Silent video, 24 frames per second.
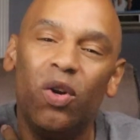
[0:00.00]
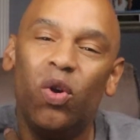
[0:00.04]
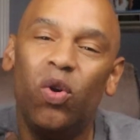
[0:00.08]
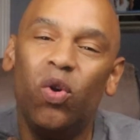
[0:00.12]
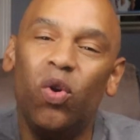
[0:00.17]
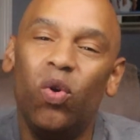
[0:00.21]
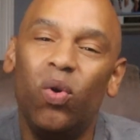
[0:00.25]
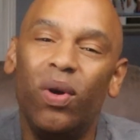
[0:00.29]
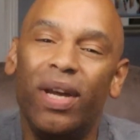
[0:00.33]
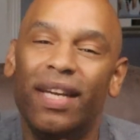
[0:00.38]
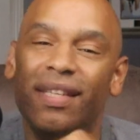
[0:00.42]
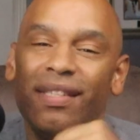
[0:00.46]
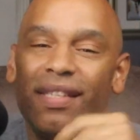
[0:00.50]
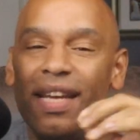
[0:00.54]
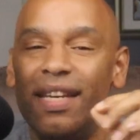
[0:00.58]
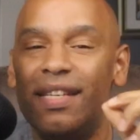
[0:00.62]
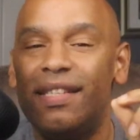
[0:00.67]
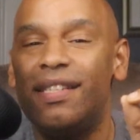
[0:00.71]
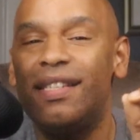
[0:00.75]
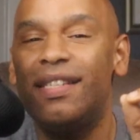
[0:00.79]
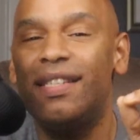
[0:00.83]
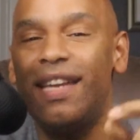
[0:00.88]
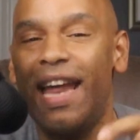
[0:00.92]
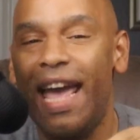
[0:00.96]
who is a
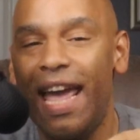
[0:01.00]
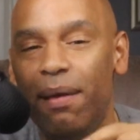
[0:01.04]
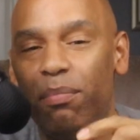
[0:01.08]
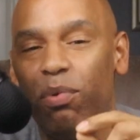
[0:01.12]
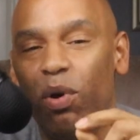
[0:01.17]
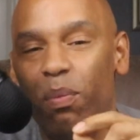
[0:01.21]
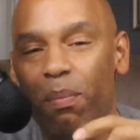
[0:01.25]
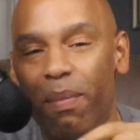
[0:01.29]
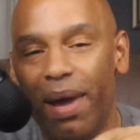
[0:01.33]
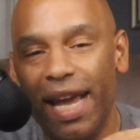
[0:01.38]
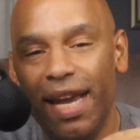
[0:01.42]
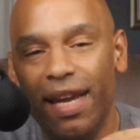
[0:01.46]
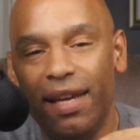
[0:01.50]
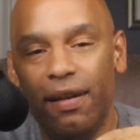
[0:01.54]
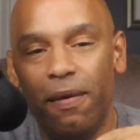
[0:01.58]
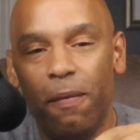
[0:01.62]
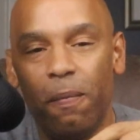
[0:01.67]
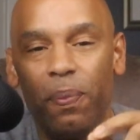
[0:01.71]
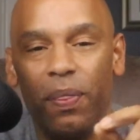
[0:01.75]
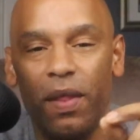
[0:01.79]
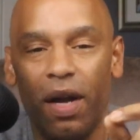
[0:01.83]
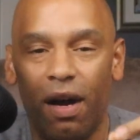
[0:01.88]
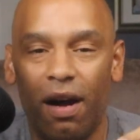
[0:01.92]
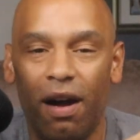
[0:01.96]
stablemate
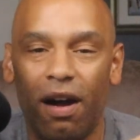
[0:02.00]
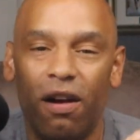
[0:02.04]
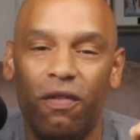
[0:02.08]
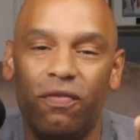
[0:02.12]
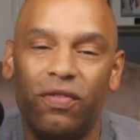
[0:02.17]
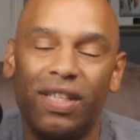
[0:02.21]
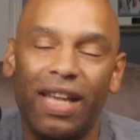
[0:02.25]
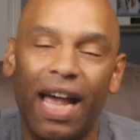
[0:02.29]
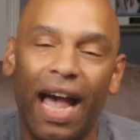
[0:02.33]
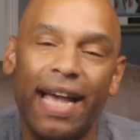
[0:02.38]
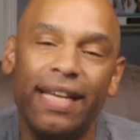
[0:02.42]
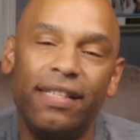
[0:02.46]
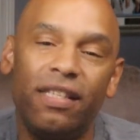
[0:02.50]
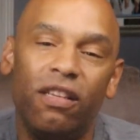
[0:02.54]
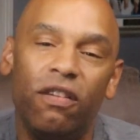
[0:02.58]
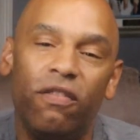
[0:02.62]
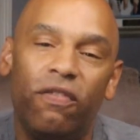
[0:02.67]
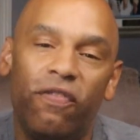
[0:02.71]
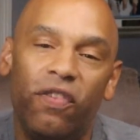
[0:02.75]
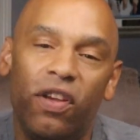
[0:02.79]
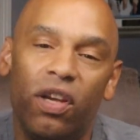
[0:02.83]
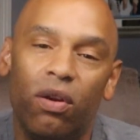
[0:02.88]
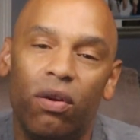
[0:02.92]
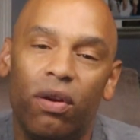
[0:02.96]
of Tyson
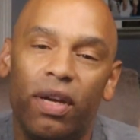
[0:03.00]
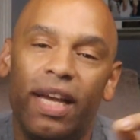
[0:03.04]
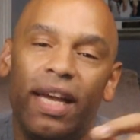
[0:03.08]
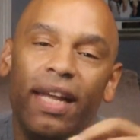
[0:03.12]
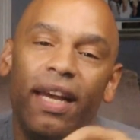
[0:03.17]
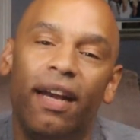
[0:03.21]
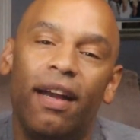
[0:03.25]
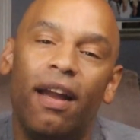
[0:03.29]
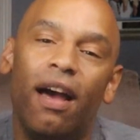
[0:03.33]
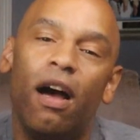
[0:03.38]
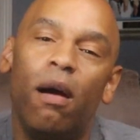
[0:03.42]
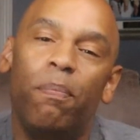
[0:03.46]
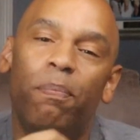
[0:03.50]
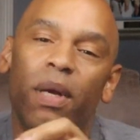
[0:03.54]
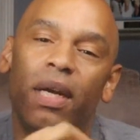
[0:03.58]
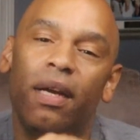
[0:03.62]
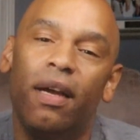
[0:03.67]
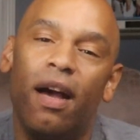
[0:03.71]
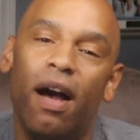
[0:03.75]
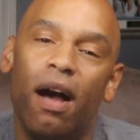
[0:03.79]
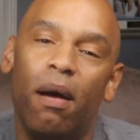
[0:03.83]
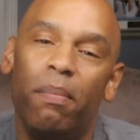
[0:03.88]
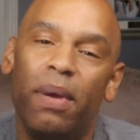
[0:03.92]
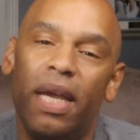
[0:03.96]
Fury and an
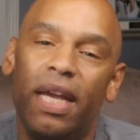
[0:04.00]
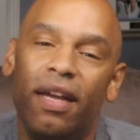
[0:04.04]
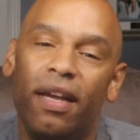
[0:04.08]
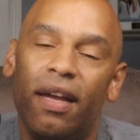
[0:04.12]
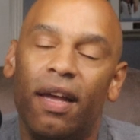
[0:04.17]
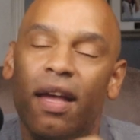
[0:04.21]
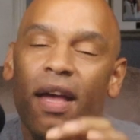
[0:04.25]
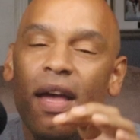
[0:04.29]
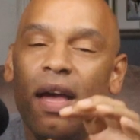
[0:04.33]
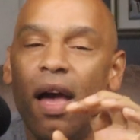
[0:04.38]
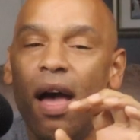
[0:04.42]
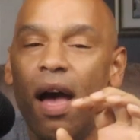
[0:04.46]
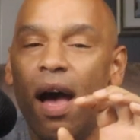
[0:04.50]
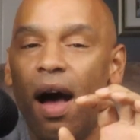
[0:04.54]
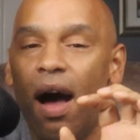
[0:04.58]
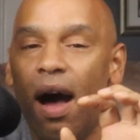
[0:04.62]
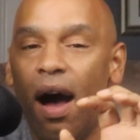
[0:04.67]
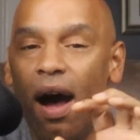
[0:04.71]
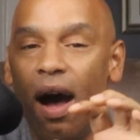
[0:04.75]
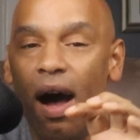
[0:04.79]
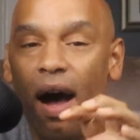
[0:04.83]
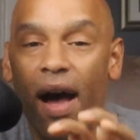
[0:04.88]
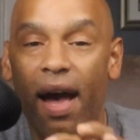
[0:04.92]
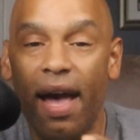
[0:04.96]
up-and-coming
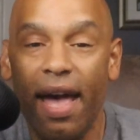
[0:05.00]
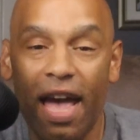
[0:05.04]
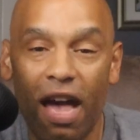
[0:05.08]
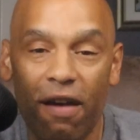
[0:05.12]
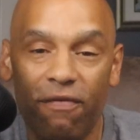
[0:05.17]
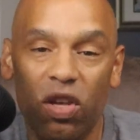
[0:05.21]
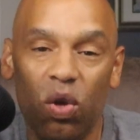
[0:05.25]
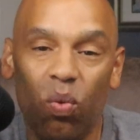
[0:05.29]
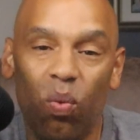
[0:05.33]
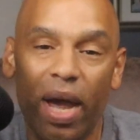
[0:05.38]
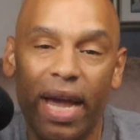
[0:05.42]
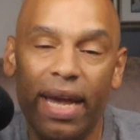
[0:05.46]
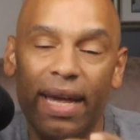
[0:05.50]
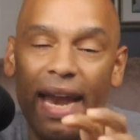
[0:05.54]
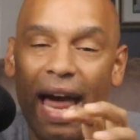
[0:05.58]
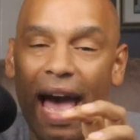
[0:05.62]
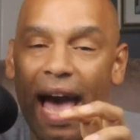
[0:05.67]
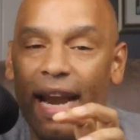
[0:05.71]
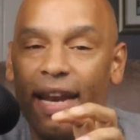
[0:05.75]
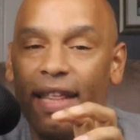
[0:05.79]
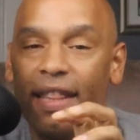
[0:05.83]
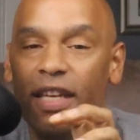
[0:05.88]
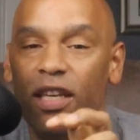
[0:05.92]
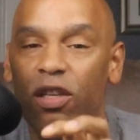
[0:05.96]
heavyweight
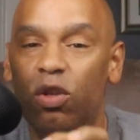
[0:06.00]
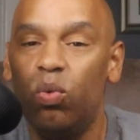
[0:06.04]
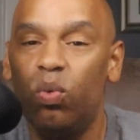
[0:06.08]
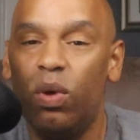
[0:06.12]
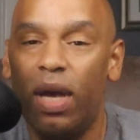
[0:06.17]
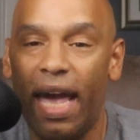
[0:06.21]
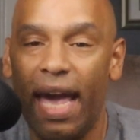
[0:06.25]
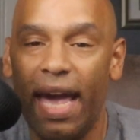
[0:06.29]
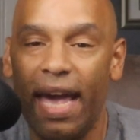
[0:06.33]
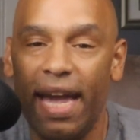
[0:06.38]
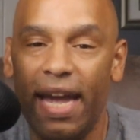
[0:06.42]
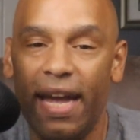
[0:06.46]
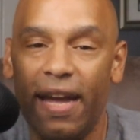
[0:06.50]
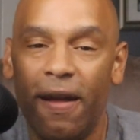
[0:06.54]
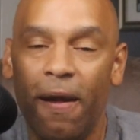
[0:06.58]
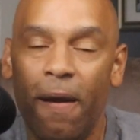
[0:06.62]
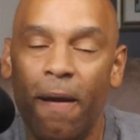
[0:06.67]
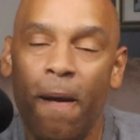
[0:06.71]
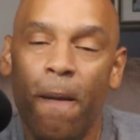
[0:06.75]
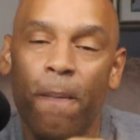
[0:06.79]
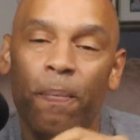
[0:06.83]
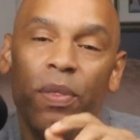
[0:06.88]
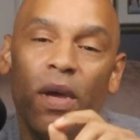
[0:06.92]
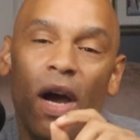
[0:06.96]
out of the UK.
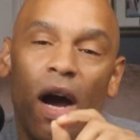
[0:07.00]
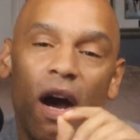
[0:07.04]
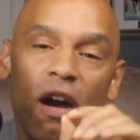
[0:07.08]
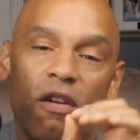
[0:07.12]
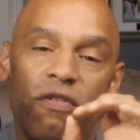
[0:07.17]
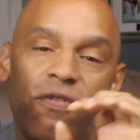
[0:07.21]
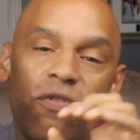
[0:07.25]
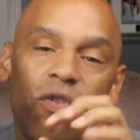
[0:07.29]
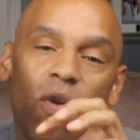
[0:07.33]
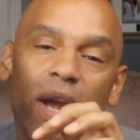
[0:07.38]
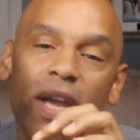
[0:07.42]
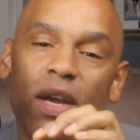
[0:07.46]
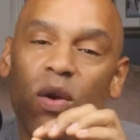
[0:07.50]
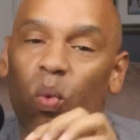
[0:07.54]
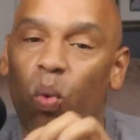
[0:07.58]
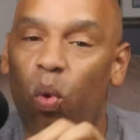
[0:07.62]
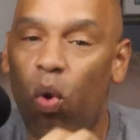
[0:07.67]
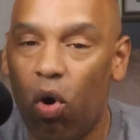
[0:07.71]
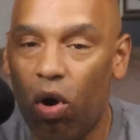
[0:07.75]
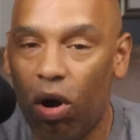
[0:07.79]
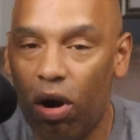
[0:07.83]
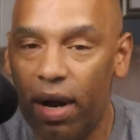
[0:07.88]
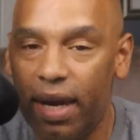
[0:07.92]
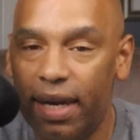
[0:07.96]
Frank
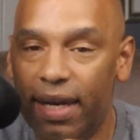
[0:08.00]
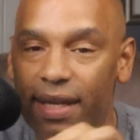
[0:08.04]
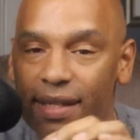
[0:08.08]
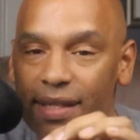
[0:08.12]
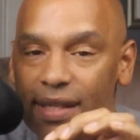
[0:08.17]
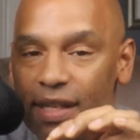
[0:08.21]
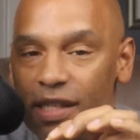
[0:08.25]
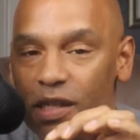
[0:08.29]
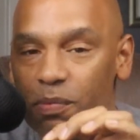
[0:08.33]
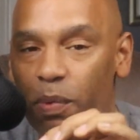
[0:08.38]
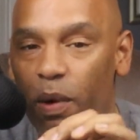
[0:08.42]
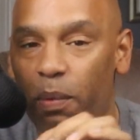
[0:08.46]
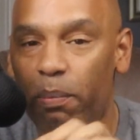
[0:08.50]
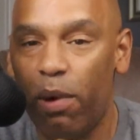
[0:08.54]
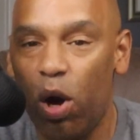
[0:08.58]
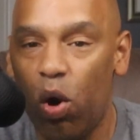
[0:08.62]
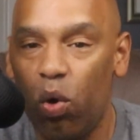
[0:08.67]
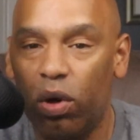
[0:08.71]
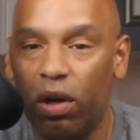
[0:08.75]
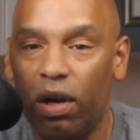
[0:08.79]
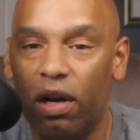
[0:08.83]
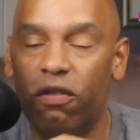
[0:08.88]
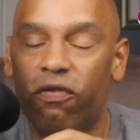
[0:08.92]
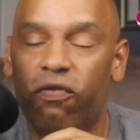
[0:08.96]
Warren is his
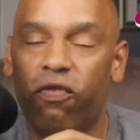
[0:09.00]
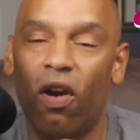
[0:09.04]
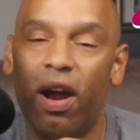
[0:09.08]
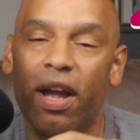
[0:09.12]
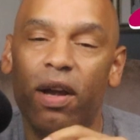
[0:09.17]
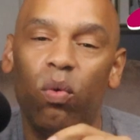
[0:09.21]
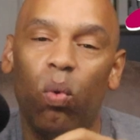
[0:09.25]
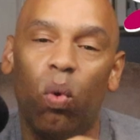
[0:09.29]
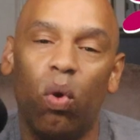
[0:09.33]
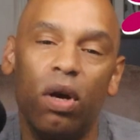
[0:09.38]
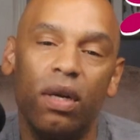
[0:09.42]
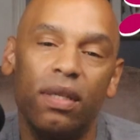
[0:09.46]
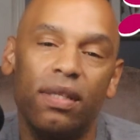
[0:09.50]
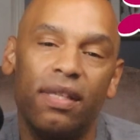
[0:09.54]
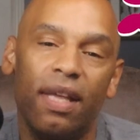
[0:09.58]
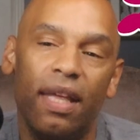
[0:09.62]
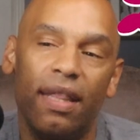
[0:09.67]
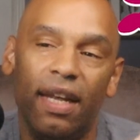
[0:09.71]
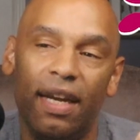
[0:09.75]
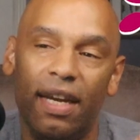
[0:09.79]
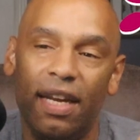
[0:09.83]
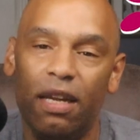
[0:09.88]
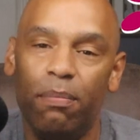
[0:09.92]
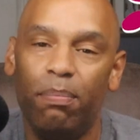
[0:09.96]
promoter, and Frank Warren
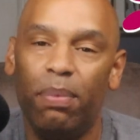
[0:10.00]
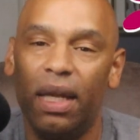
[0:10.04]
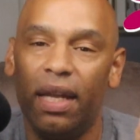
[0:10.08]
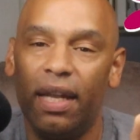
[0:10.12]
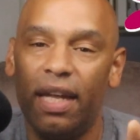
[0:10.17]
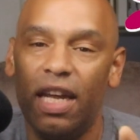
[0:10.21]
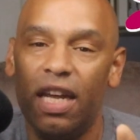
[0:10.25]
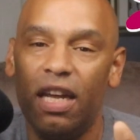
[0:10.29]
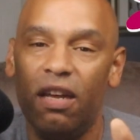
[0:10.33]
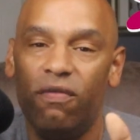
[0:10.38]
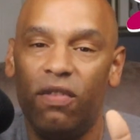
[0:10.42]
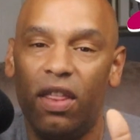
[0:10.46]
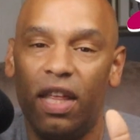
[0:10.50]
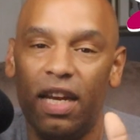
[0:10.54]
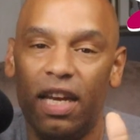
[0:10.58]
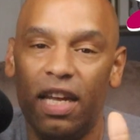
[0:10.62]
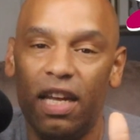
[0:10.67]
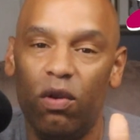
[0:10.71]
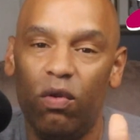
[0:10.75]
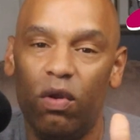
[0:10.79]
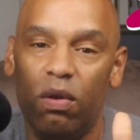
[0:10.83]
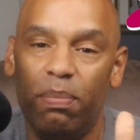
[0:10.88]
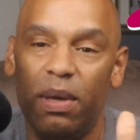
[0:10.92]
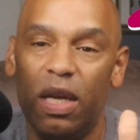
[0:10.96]
said that he believed that
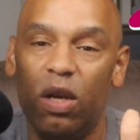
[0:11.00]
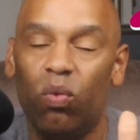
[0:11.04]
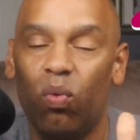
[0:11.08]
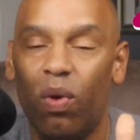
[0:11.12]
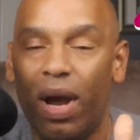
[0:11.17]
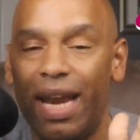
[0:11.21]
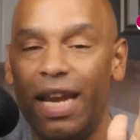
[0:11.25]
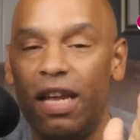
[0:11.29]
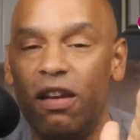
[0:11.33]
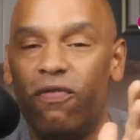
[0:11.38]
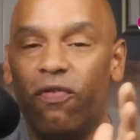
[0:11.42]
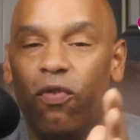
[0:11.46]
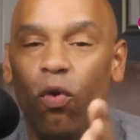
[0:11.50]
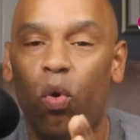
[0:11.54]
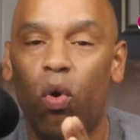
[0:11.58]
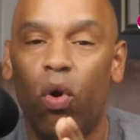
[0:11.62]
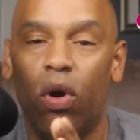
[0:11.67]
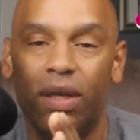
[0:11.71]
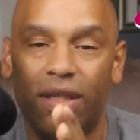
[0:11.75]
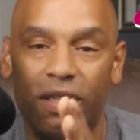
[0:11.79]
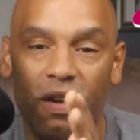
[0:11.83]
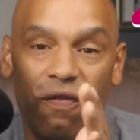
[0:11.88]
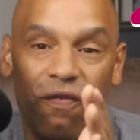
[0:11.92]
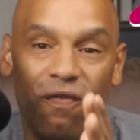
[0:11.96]
he would be ready
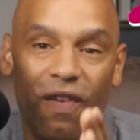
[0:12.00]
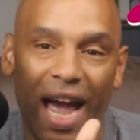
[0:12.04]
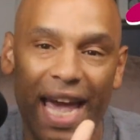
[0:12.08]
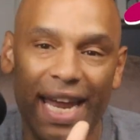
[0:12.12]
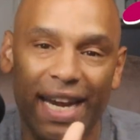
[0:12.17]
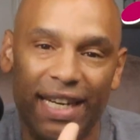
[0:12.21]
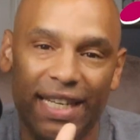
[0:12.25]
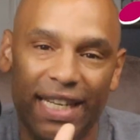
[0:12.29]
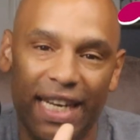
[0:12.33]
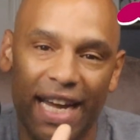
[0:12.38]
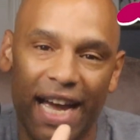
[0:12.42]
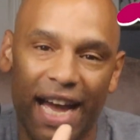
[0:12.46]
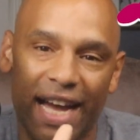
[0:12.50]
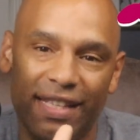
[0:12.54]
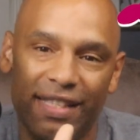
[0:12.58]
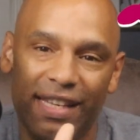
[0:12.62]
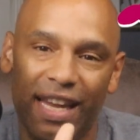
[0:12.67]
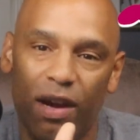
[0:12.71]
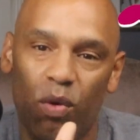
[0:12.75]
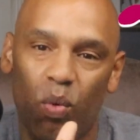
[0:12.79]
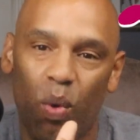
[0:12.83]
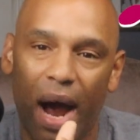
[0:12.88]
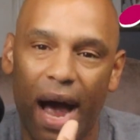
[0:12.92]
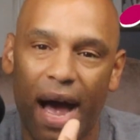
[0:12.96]
to fight a
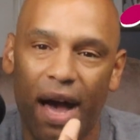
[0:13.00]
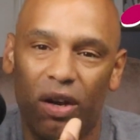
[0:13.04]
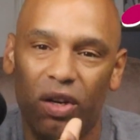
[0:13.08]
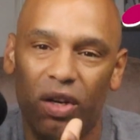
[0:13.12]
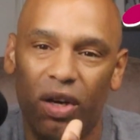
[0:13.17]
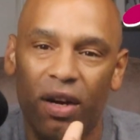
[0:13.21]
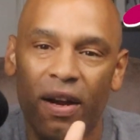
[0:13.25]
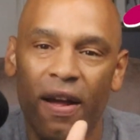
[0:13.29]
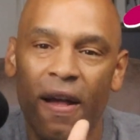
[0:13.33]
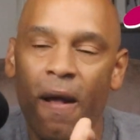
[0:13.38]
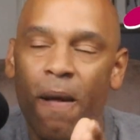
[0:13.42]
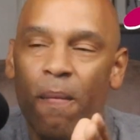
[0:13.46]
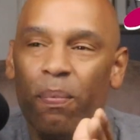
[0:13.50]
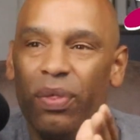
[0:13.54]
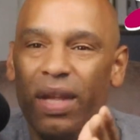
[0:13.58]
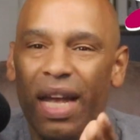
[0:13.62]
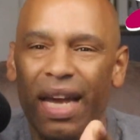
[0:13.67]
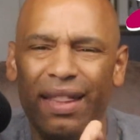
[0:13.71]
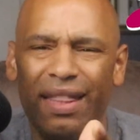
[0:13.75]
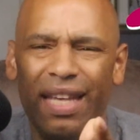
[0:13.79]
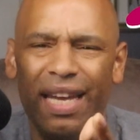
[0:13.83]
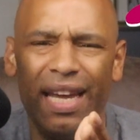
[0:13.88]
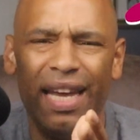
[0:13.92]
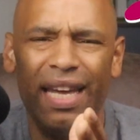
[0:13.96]
Deontay Wilder
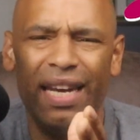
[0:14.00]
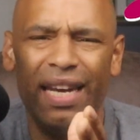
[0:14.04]
at the